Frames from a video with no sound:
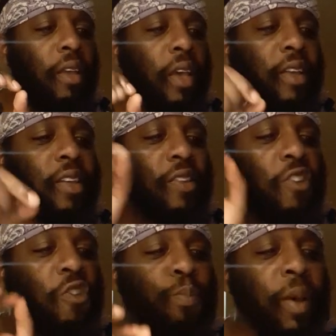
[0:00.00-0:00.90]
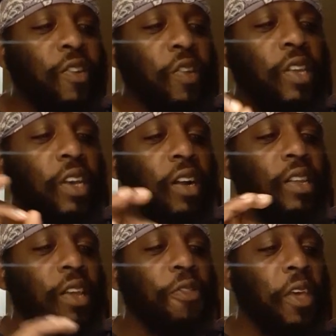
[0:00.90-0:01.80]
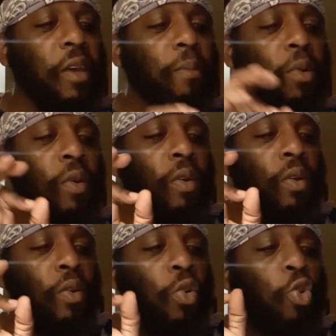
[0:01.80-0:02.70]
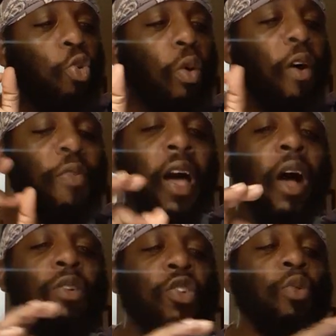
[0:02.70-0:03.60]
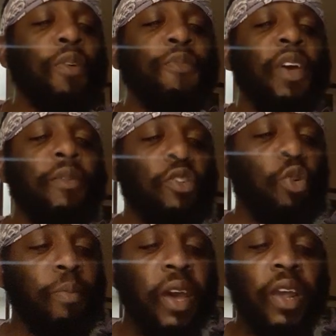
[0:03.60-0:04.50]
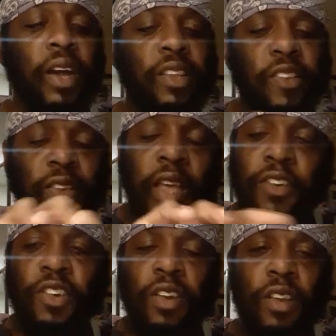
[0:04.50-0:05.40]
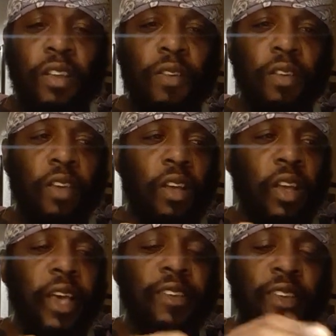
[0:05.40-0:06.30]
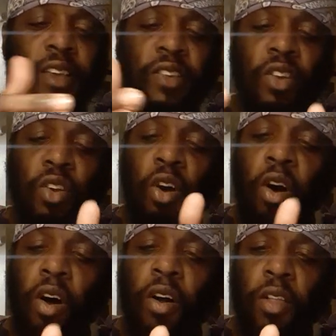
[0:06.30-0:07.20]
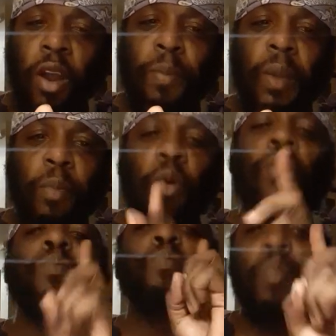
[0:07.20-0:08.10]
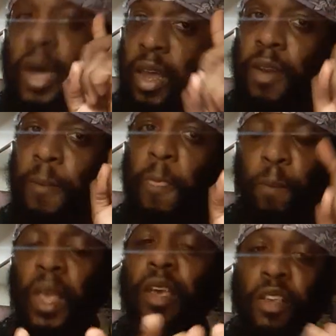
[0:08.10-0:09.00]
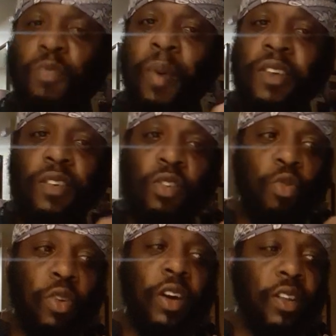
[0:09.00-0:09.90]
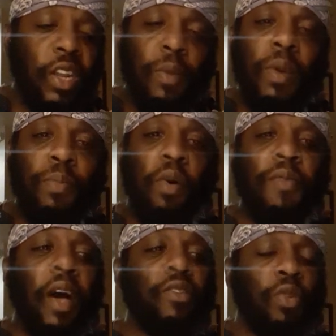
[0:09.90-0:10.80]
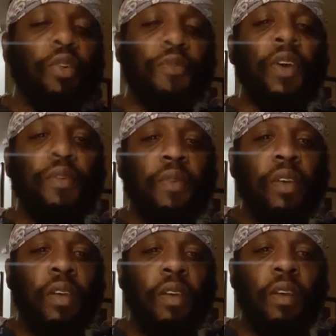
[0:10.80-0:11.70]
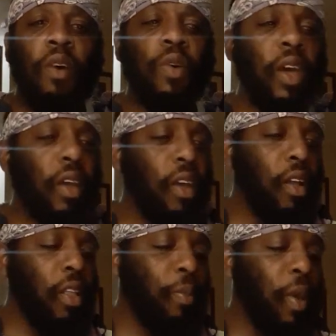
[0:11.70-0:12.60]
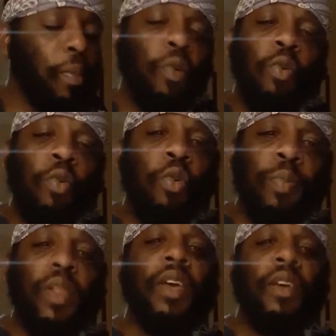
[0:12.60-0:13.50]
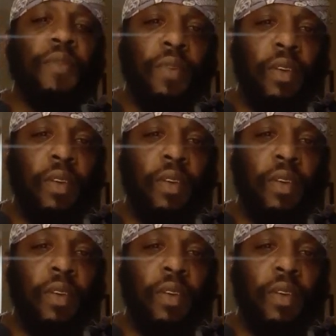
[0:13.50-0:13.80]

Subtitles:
It says, especially unto them who are of the household of faith. So it made a distinction. It says, all our people, but especially do good to the people of the household of faith. Okay, the people who believe.